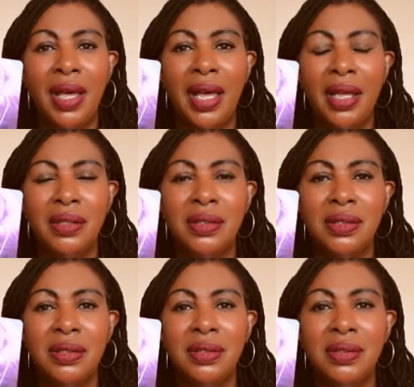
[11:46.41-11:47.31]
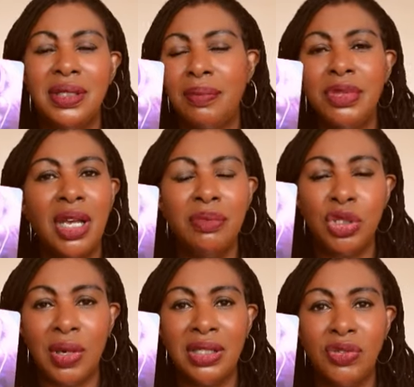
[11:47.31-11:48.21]
and
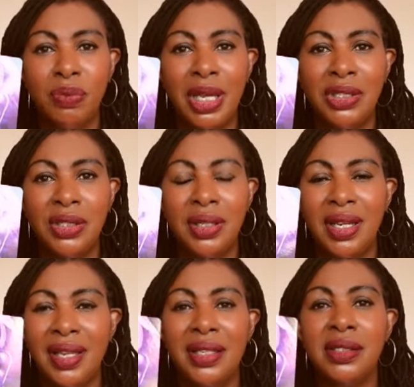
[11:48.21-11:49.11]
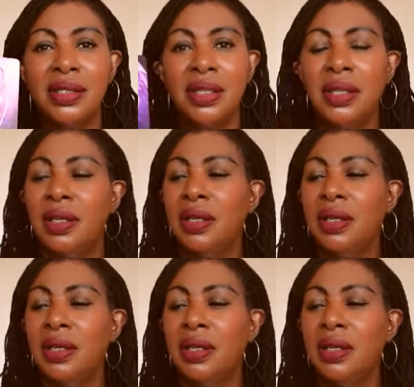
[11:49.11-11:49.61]
sometimes transformation is